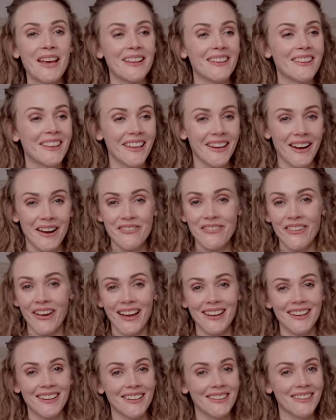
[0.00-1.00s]
that I've
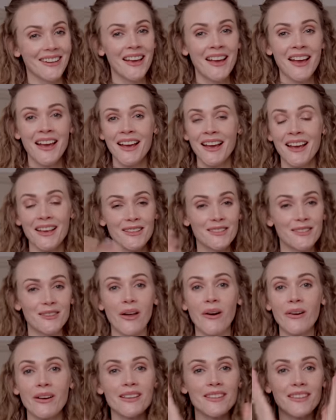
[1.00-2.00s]
had in as
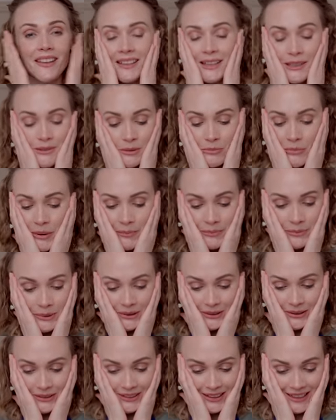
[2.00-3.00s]
long as I can
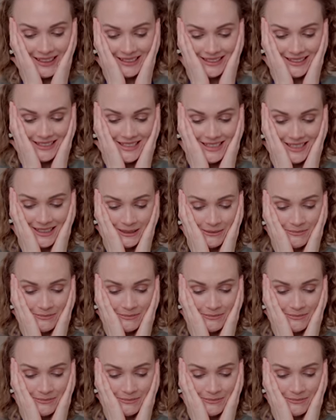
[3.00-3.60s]
remember, and